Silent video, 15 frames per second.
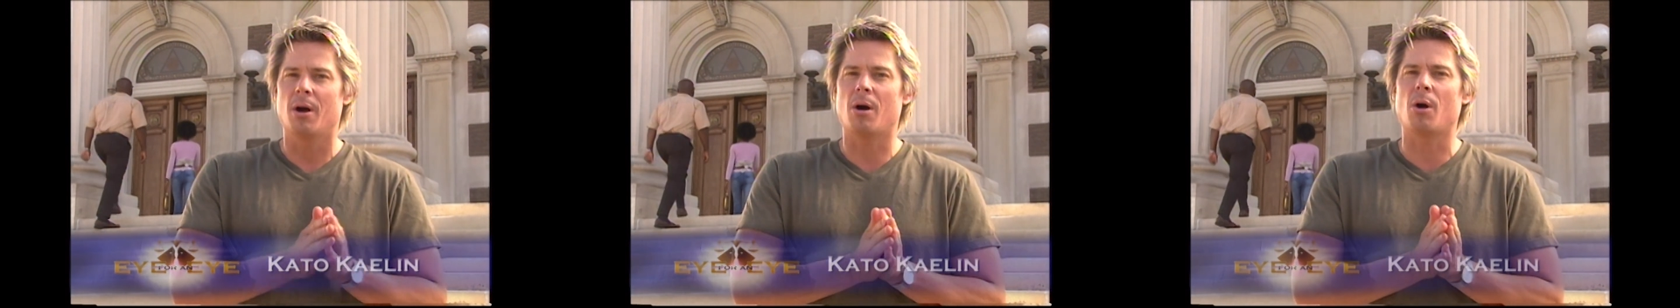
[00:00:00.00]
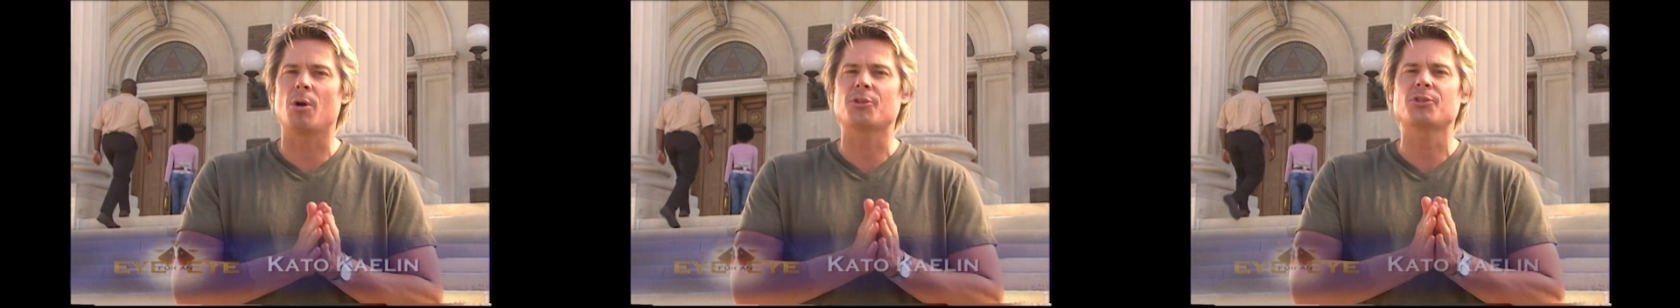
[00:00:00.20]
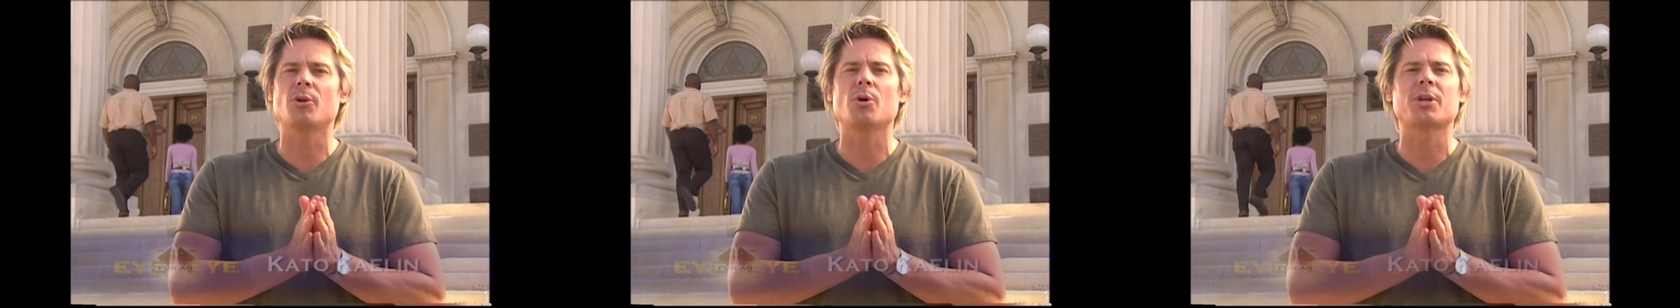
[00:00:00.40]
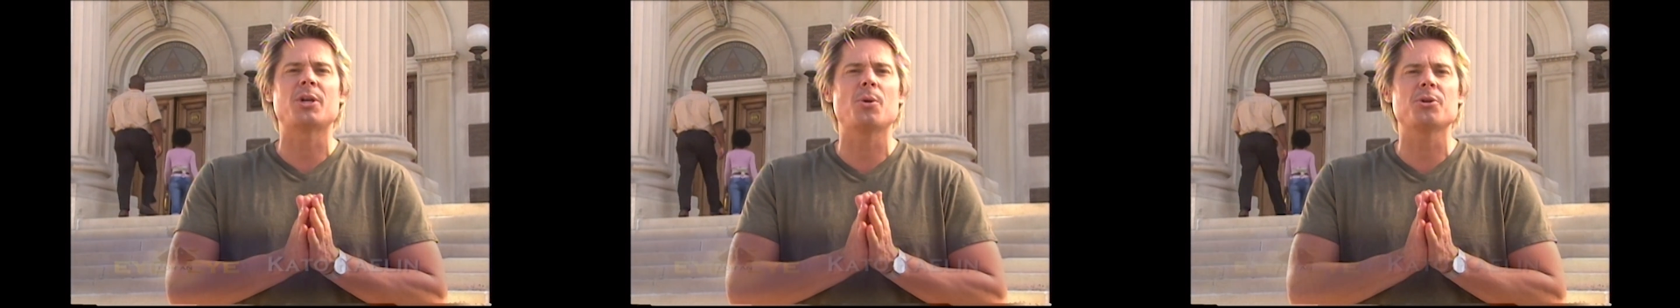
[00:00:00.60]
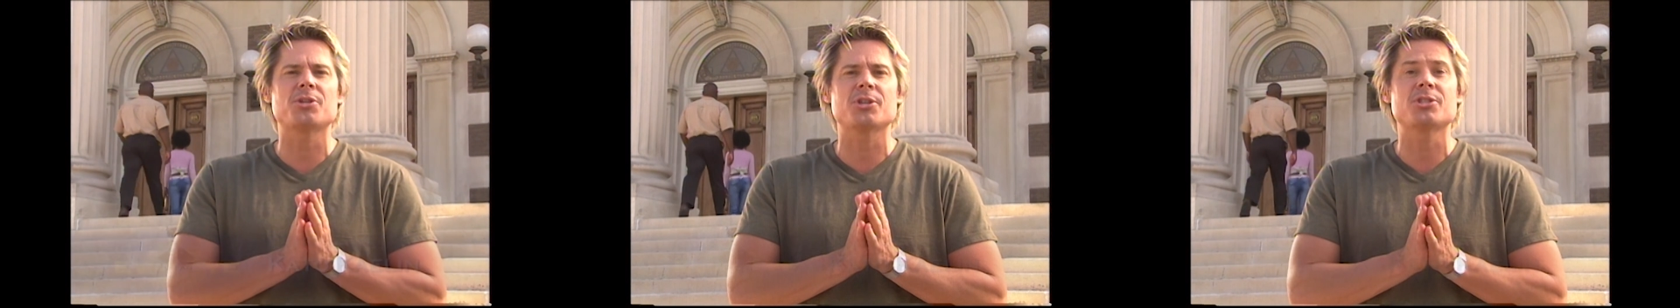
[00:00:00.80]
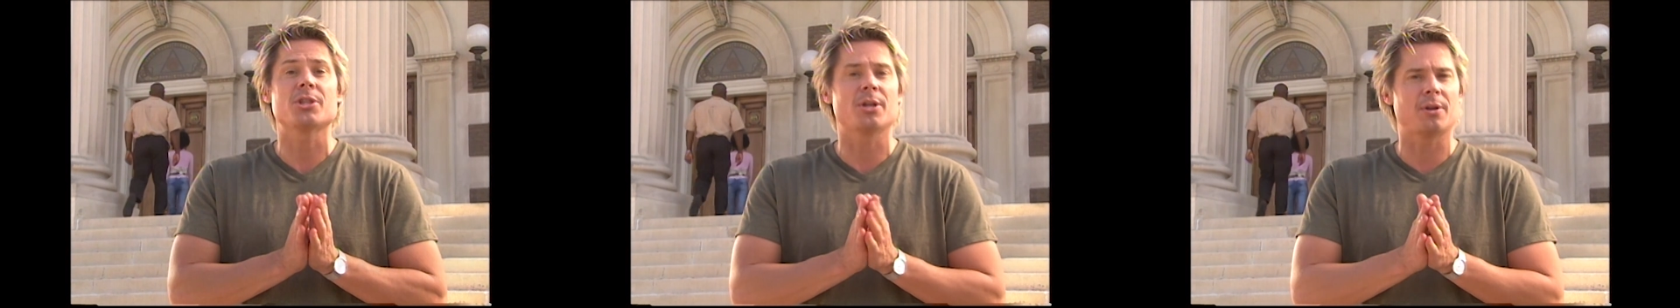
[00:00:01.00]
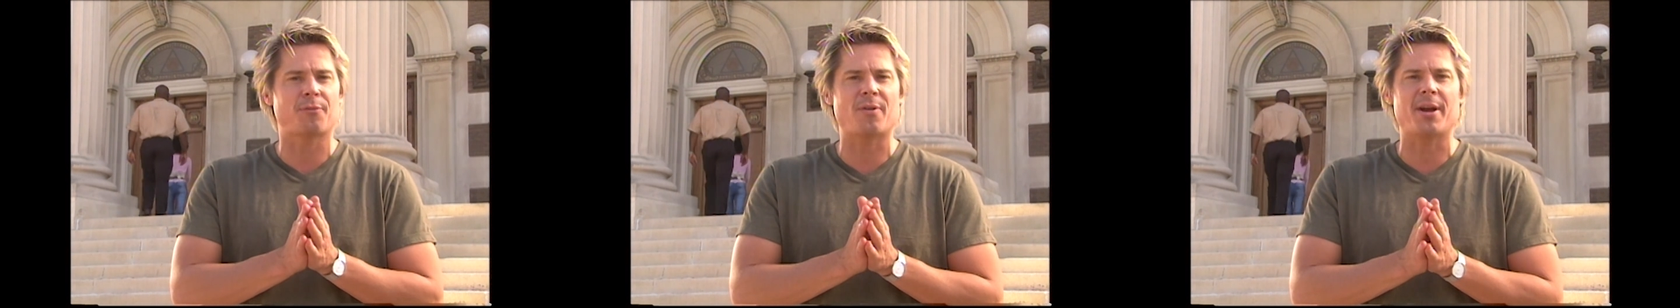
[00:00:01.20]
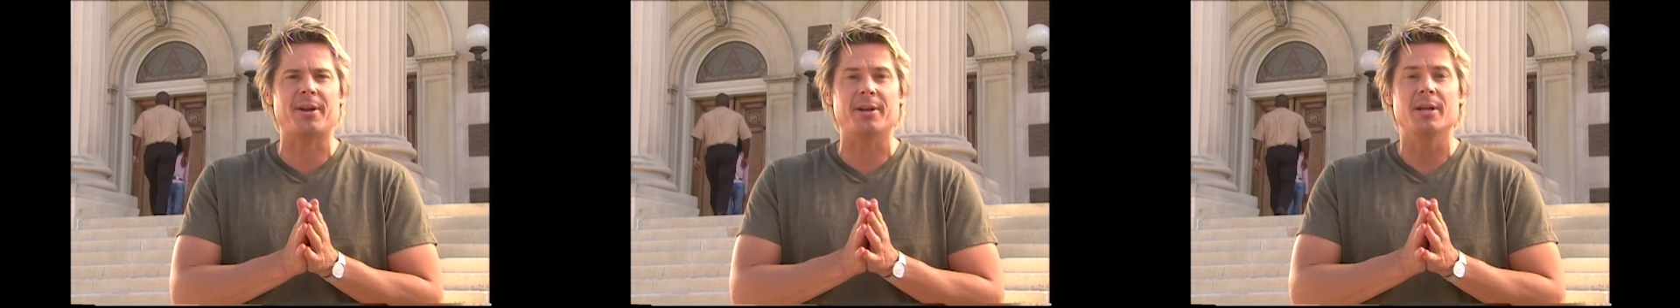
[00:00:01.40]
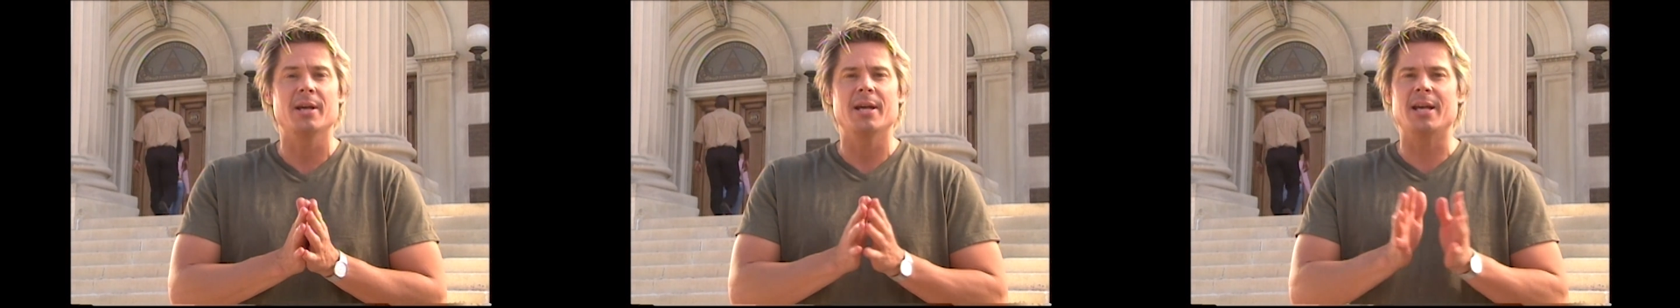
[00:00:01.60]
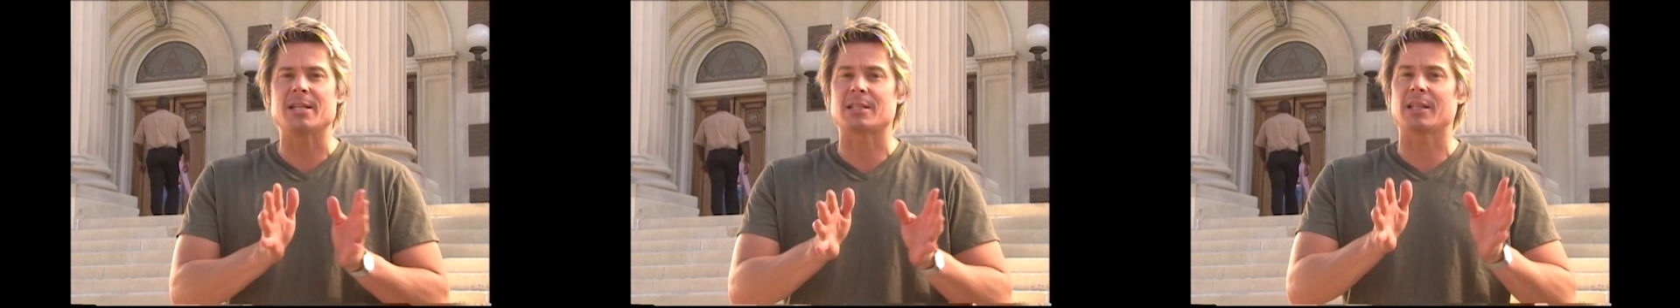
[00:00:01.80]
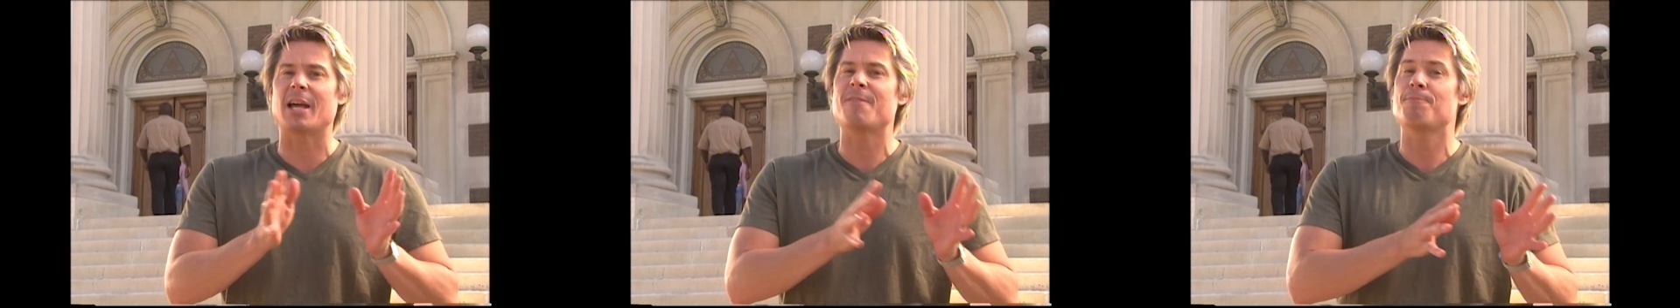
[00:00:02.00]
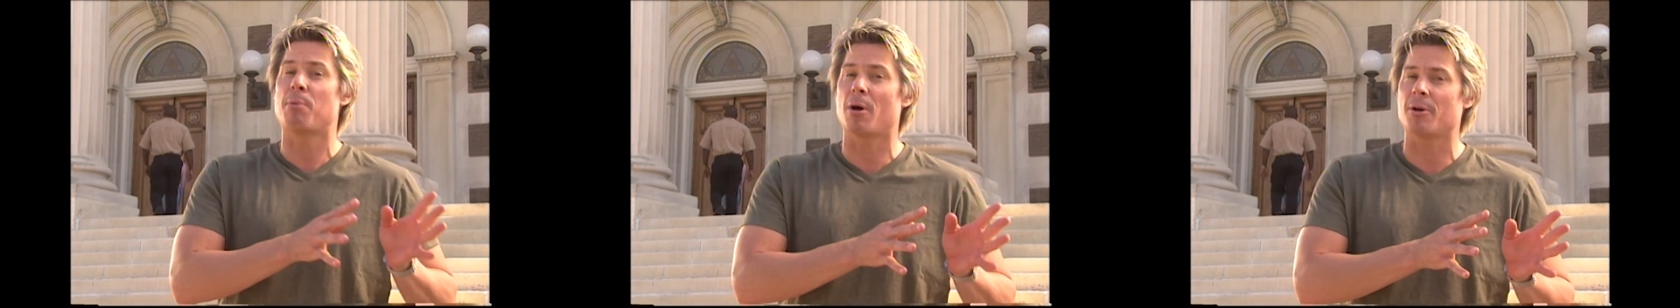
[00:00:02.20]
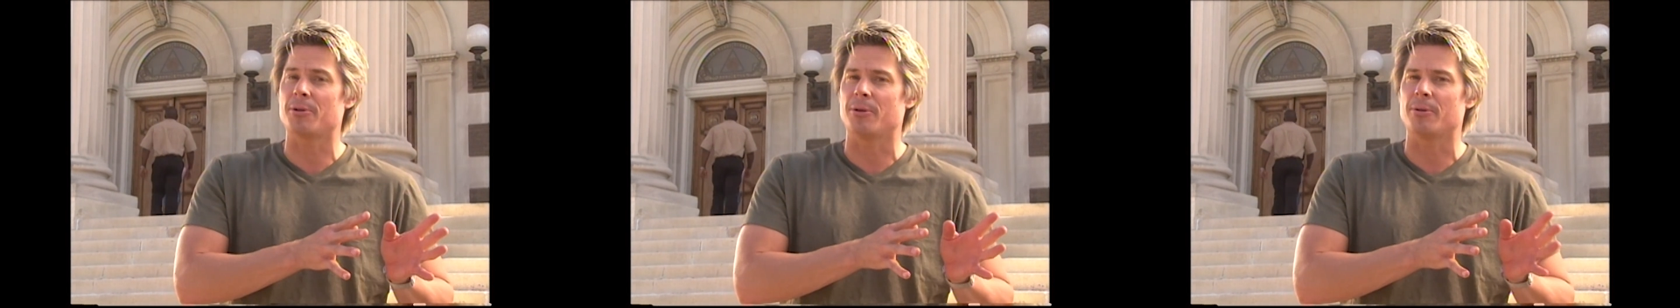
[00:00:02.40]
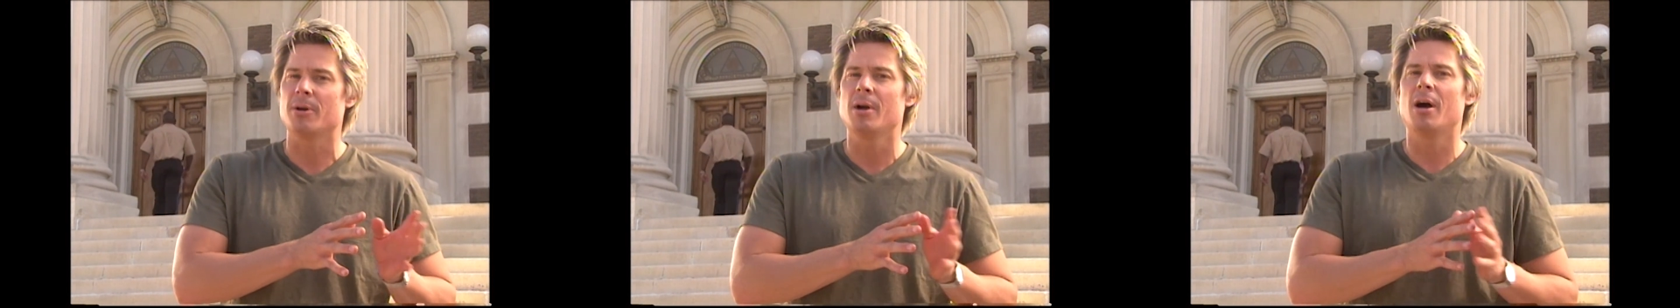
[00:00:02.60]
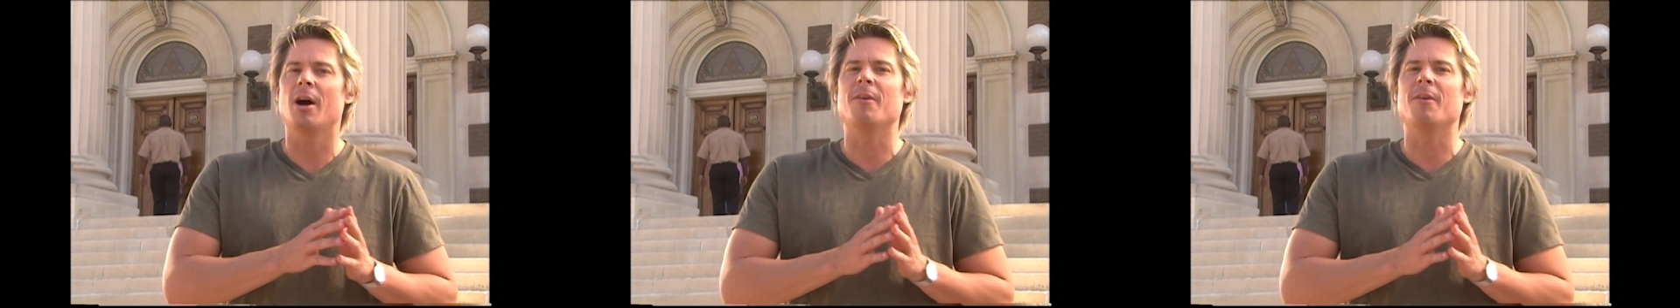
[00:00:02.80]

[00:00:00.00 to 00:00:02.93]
also accuses the defendant, his life partner,